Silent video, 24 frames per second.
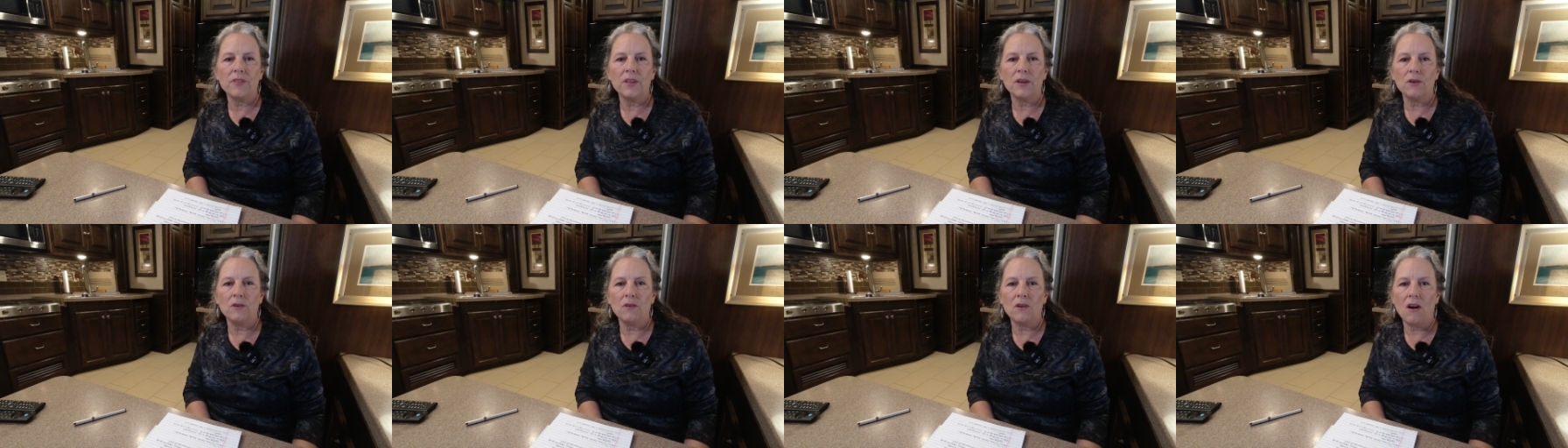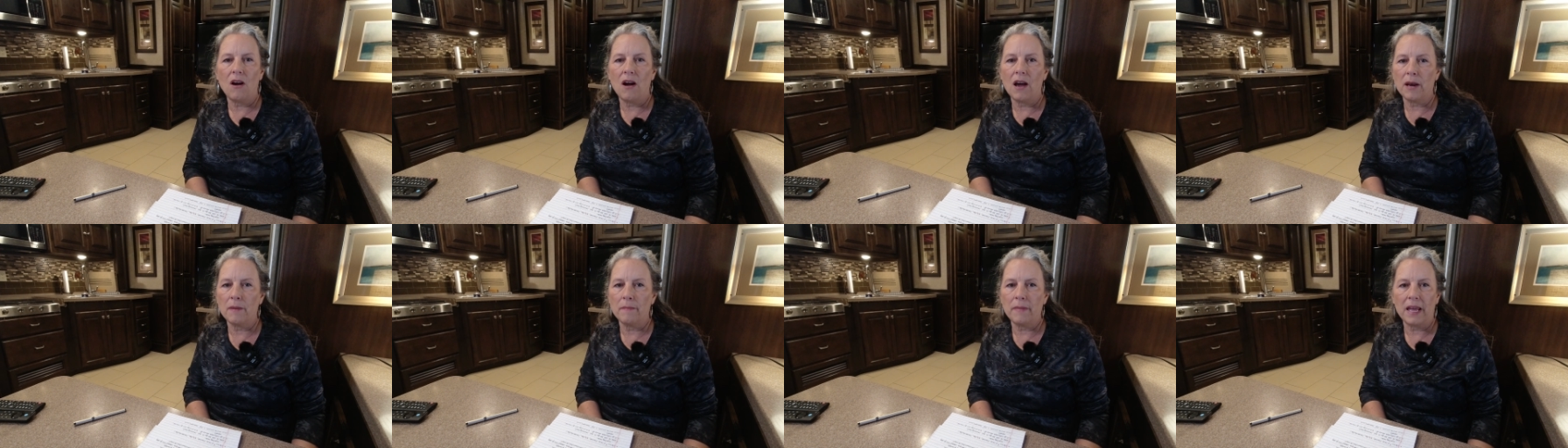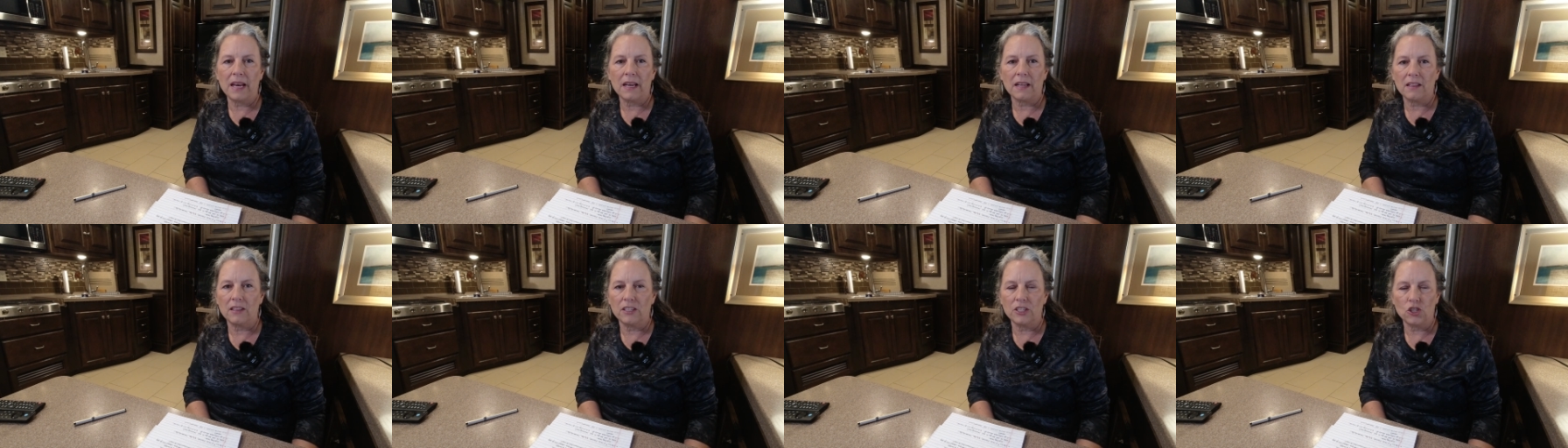they'll
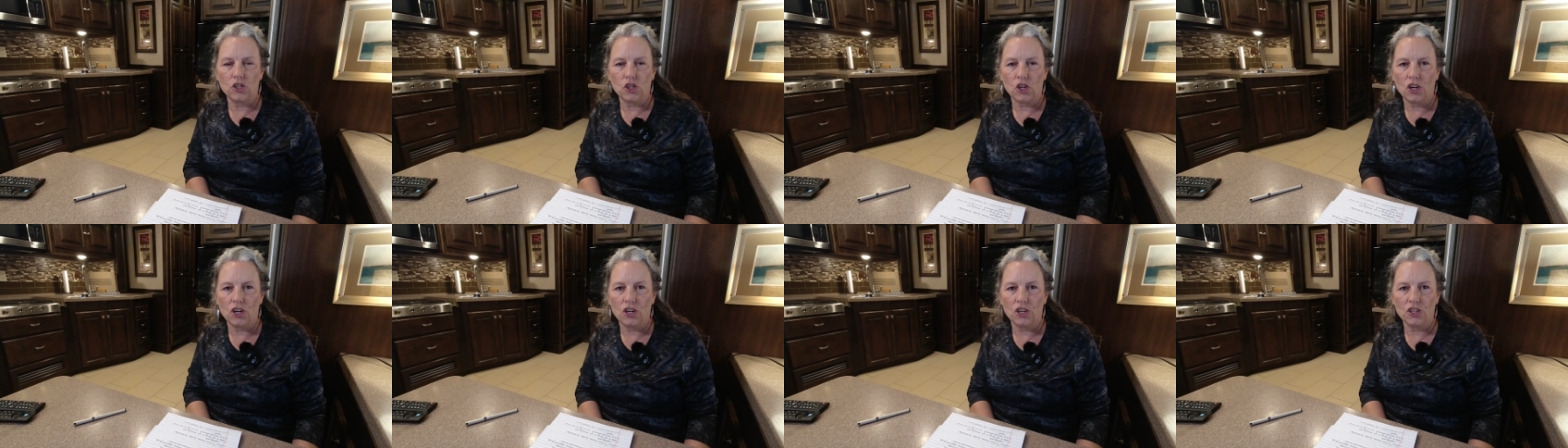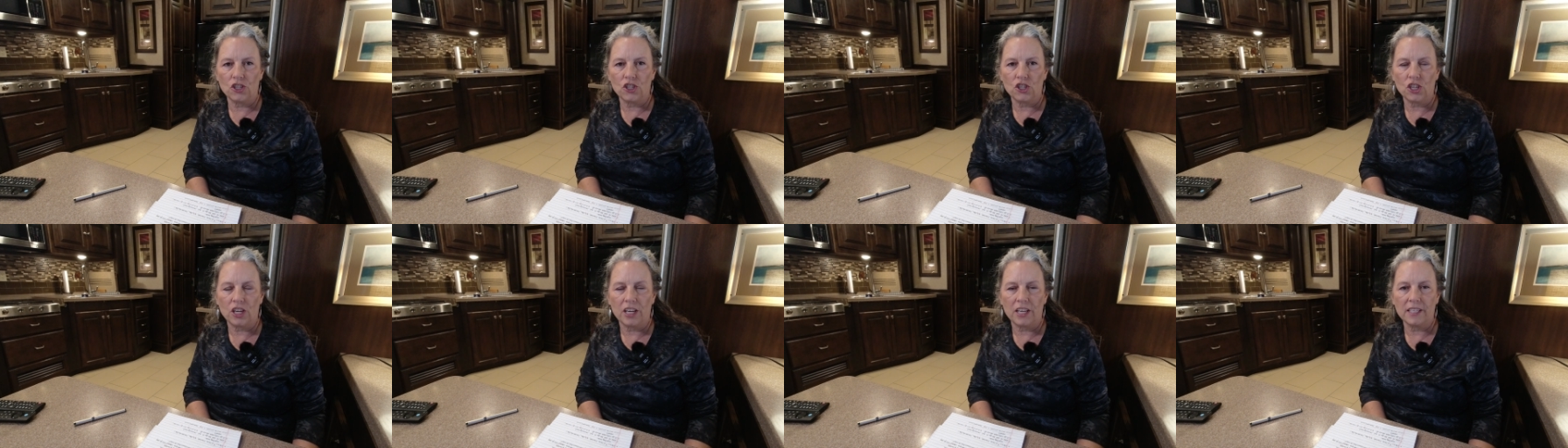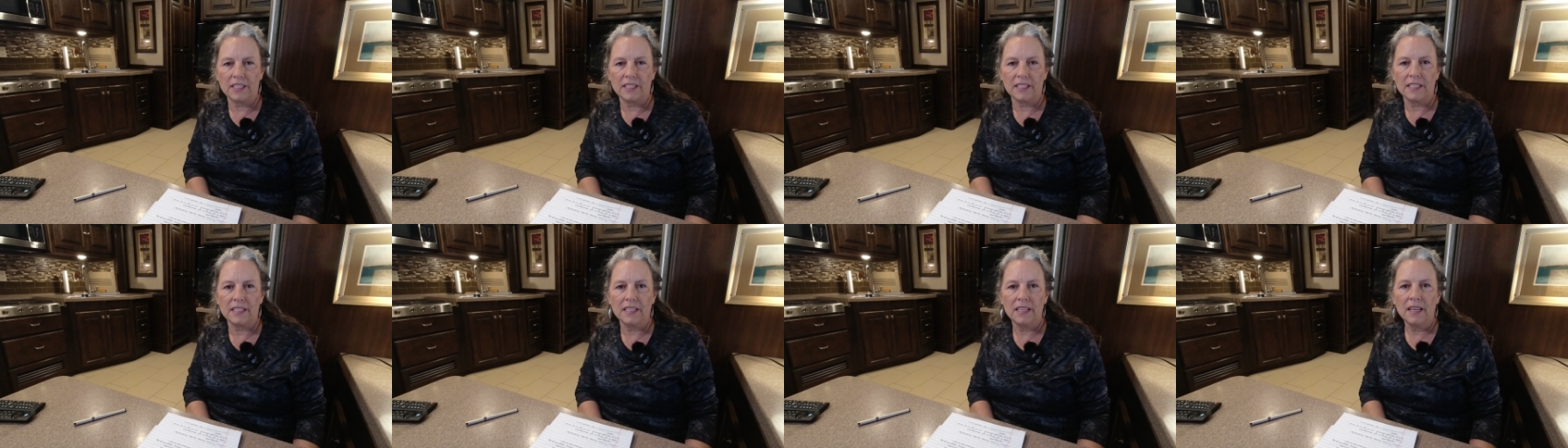automatically charge
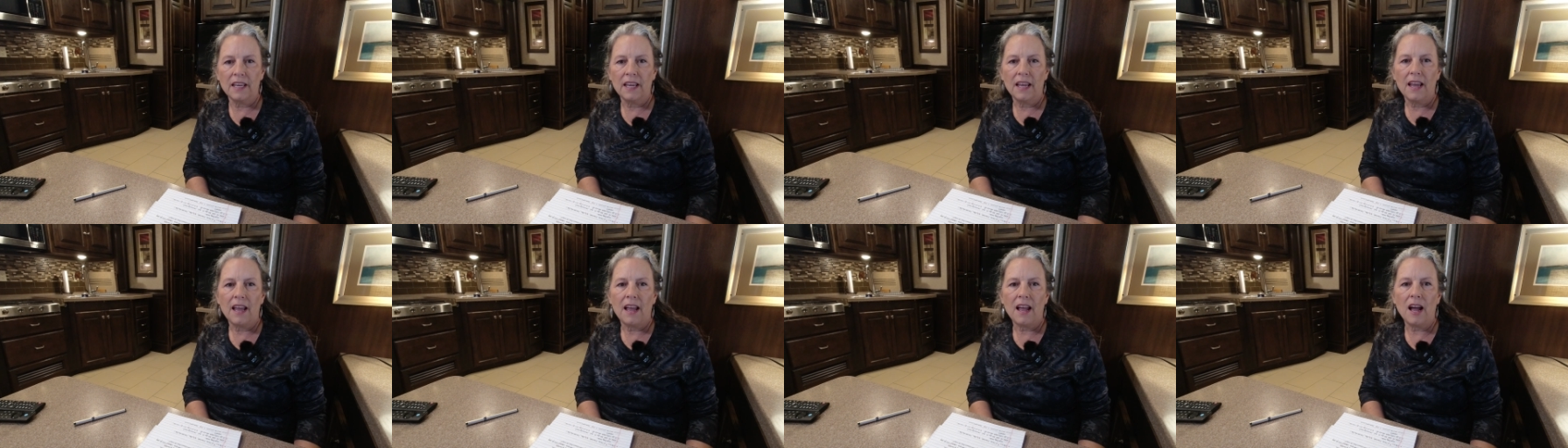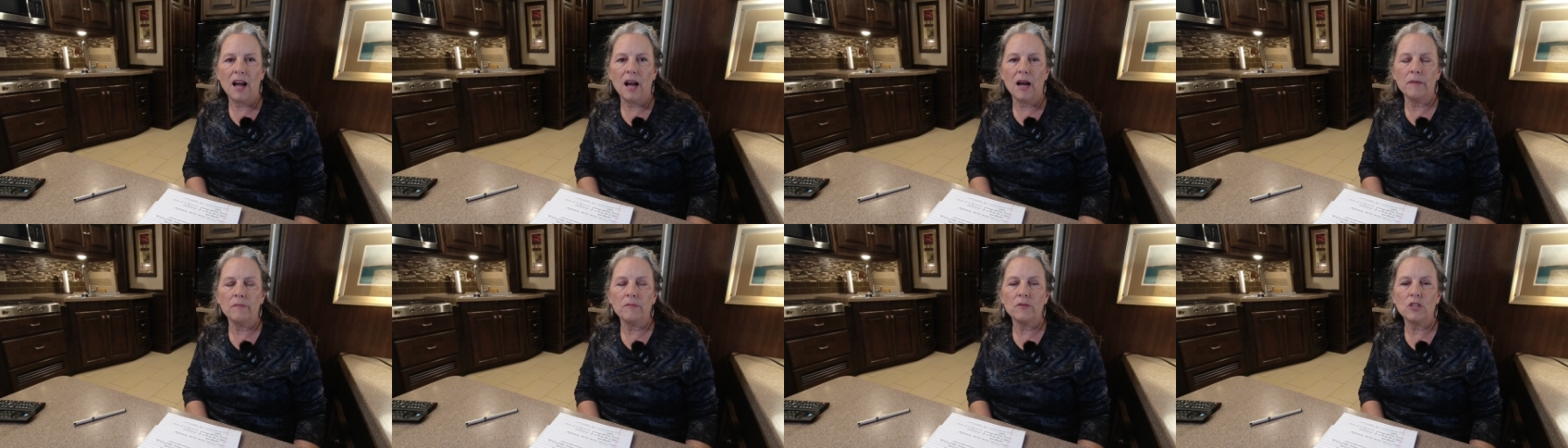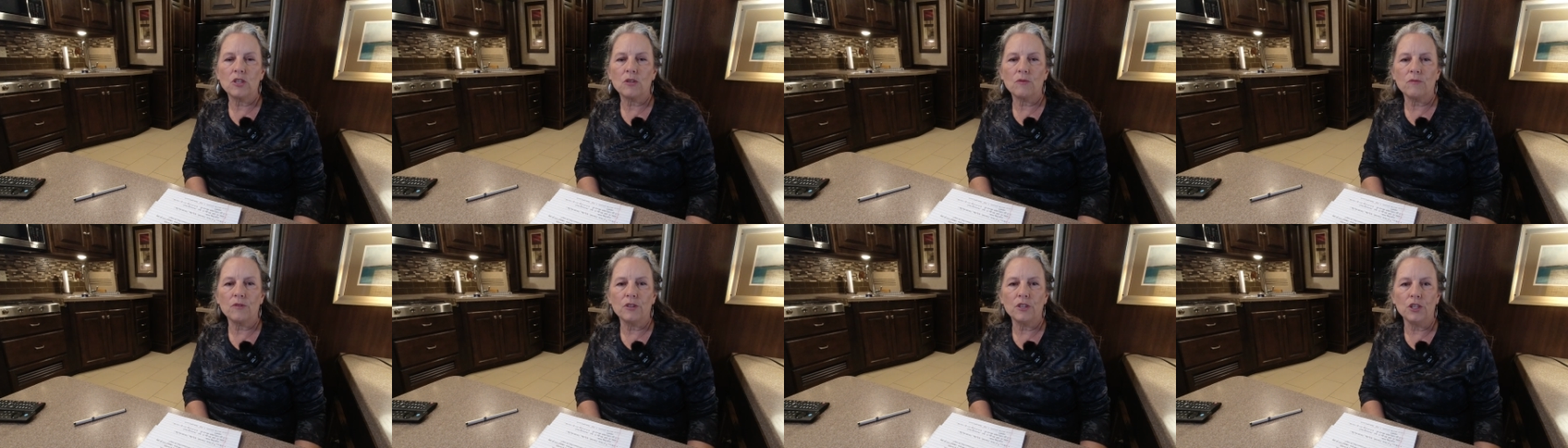us
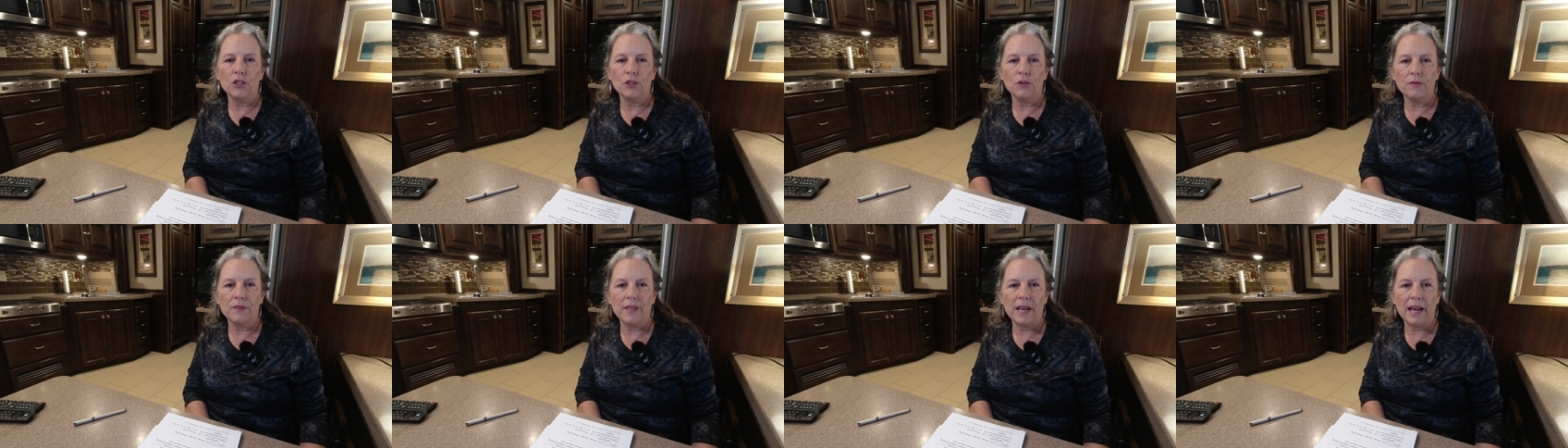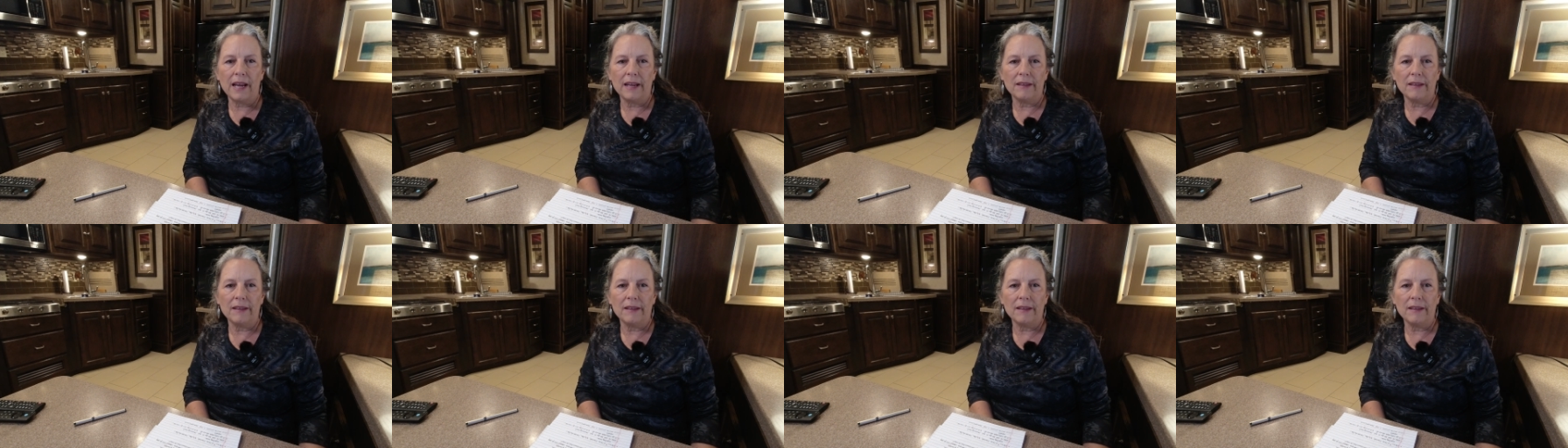to renew